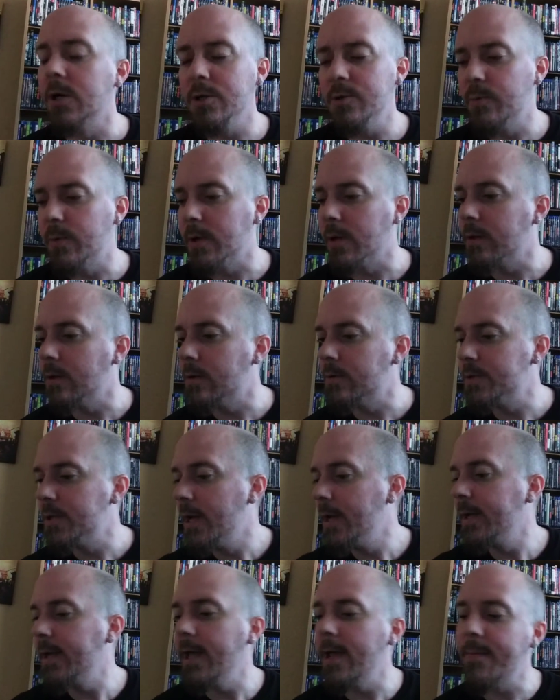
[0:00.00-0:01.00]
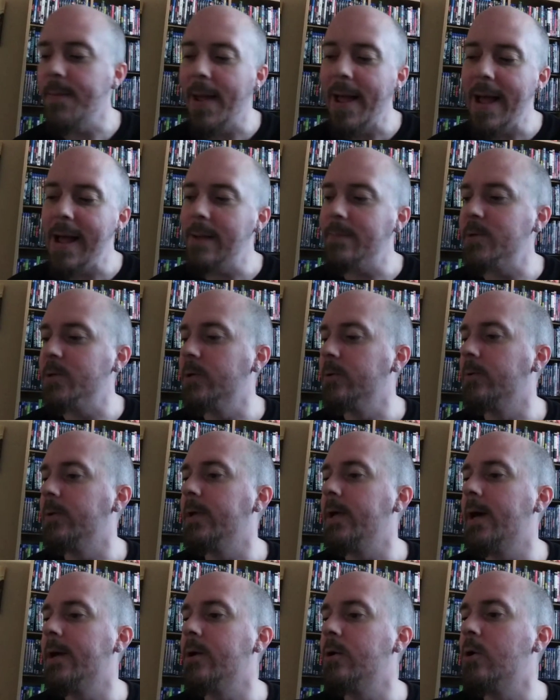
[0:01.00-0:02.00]
It's one of those. Came
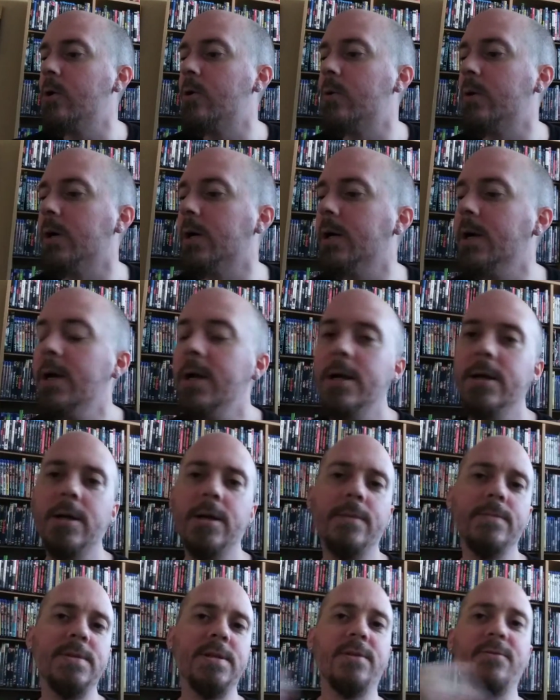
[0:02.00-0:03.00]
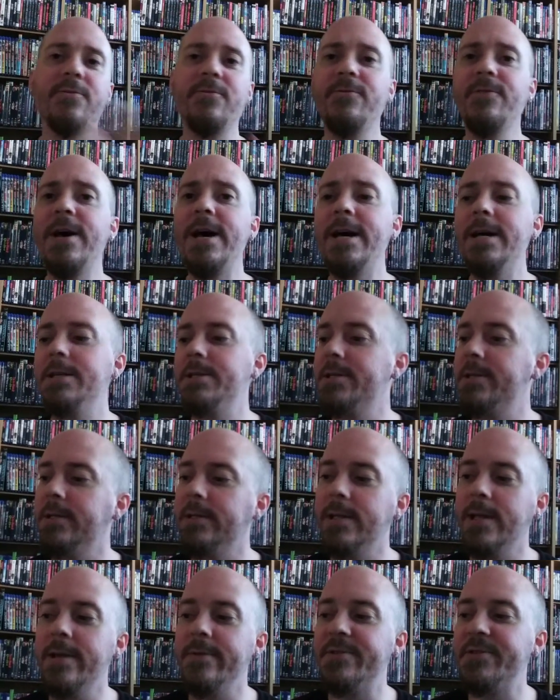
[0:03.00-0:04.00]
absolutely out of nowhere, comes in fast,
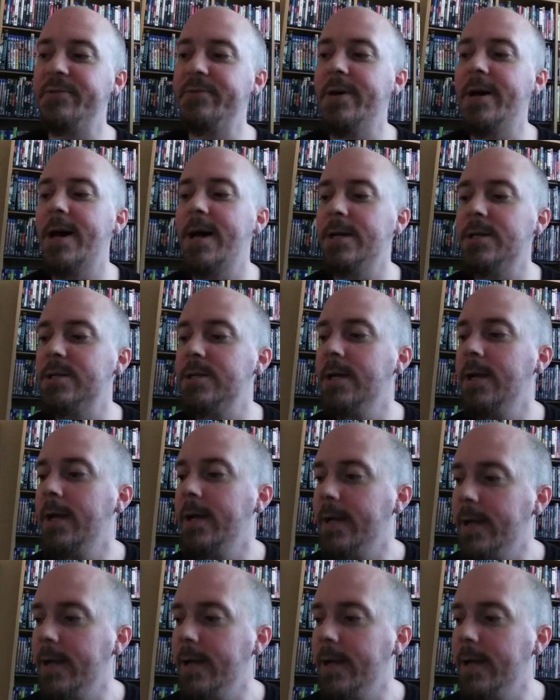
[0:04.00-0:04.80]
leaves fast,